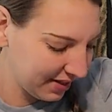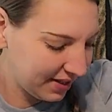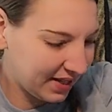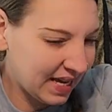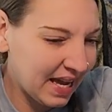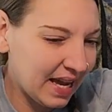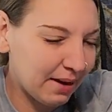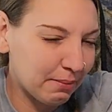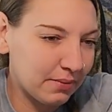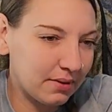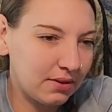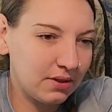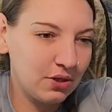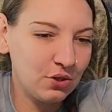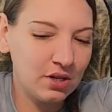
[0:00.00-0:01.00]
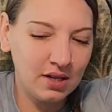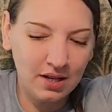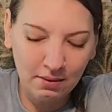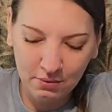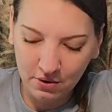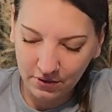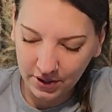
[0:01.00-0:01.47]
Cam, you can
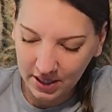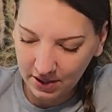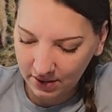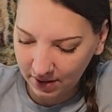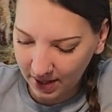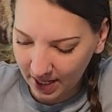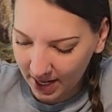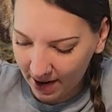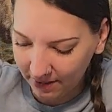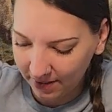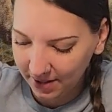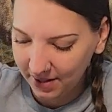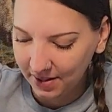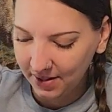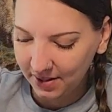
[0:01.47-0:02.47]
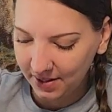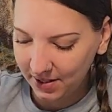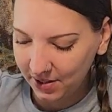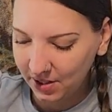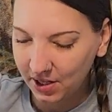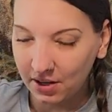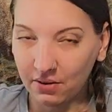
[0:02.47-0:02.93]
come over here and lay down.
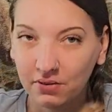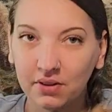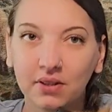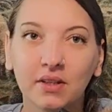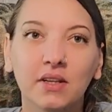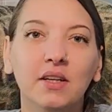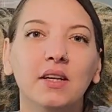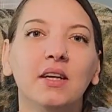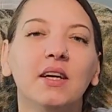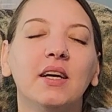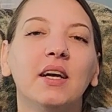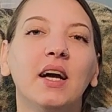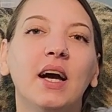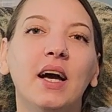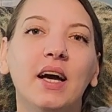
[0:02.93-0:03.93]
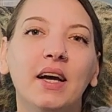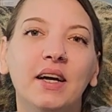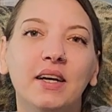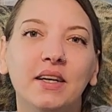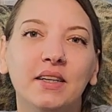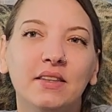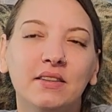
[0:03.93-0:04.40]
There you go.
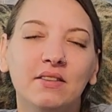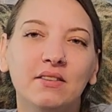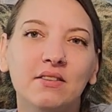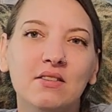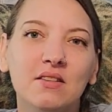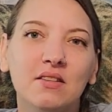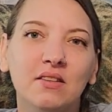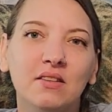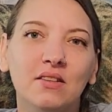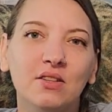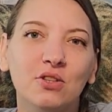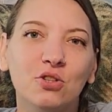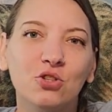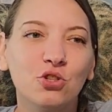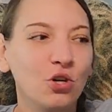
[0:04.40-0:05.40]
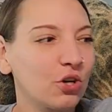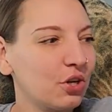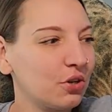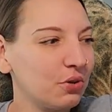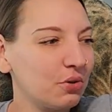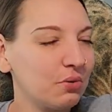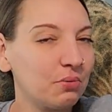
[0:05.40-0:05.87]
And show
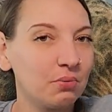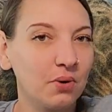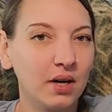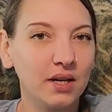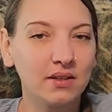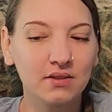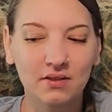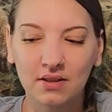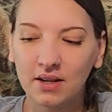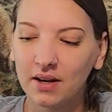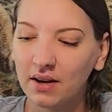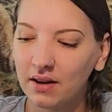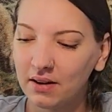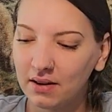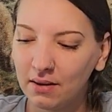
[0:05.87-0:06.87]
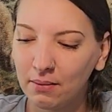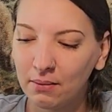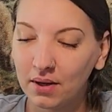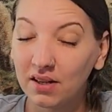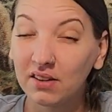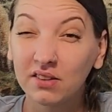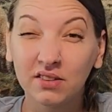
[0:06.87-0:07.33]
you what
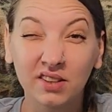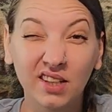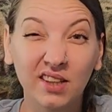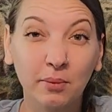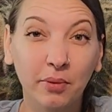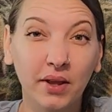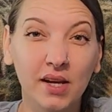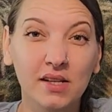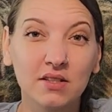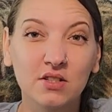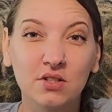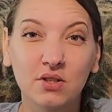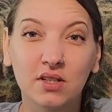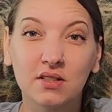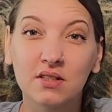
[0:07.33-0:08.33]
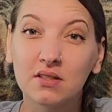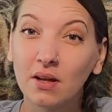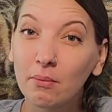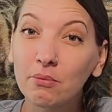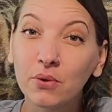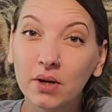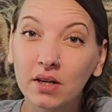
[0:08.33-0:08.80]
is in the plans to at
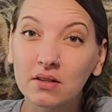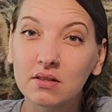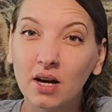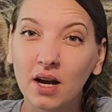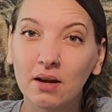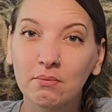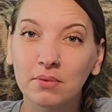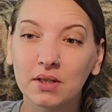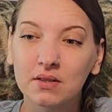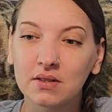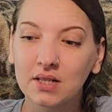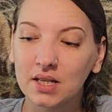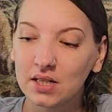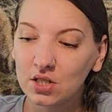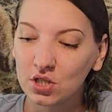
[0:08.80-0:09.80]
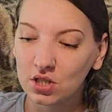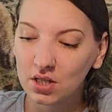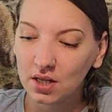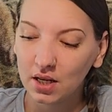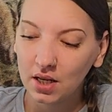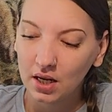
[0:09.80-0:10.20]
some point in time be stitched.